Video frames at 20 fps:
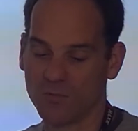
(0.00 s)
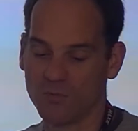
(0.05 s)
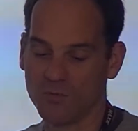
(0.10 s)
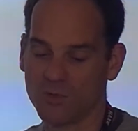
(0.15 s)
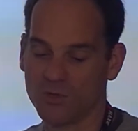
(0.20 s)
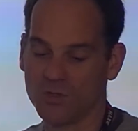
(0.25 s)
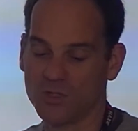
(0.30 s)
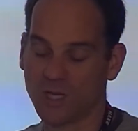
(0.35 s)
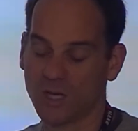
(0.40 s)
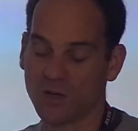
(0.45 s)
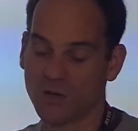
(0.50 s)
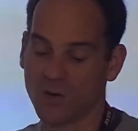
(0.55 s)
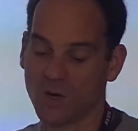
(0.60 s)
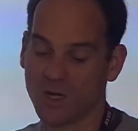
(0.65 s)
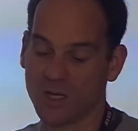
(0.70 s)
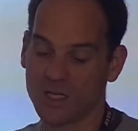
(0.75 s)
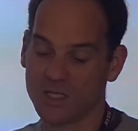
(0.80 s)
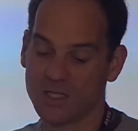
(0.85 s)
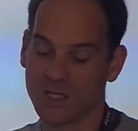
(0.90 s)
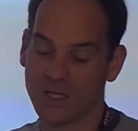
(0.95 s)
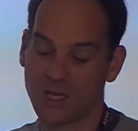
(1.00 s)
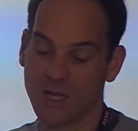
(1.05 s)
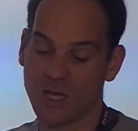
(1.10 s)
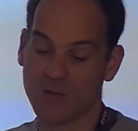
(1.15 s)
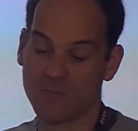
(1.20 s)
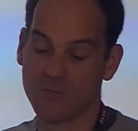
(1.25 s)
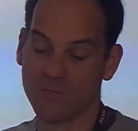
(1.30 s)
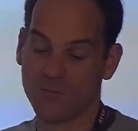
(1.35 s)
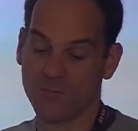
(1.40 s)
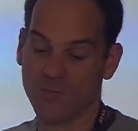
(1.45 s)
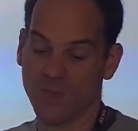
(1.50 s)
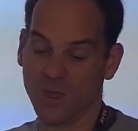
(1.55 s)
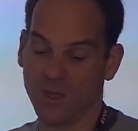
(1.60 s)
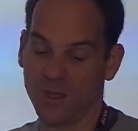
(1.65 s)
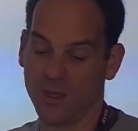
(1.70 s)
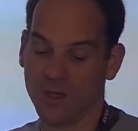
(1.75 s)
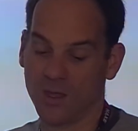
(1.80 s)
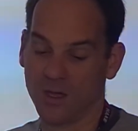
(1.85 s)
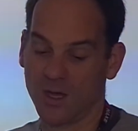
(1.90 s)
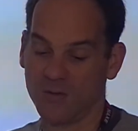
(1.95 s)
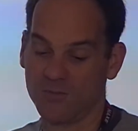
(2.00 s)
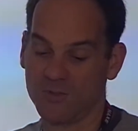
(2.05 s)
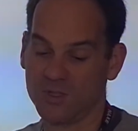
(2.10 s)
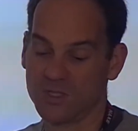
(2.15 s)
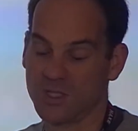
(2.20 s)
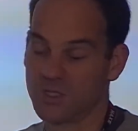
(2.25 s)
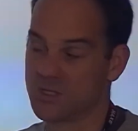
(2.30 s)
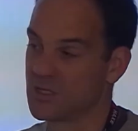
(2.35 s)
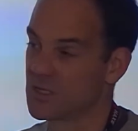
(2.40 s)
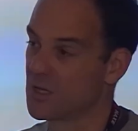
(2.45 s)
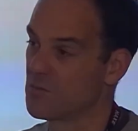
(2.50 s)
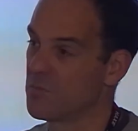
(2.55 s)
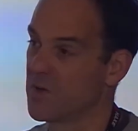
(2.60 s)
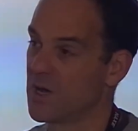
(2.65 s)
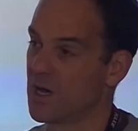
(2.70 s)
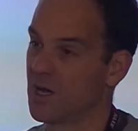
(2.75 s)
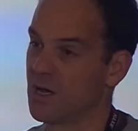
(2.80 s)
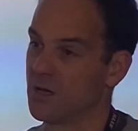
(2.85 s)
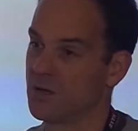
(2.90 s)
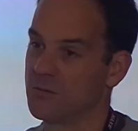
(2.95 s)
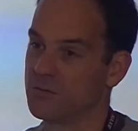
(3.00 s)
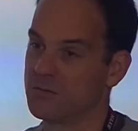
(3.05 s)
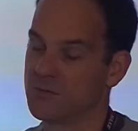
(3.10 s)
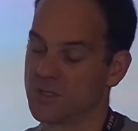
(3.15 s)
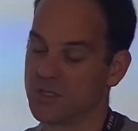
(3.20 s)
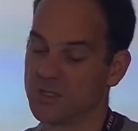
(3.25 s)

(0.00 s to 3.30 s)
use that quite easily now. I've used this to compile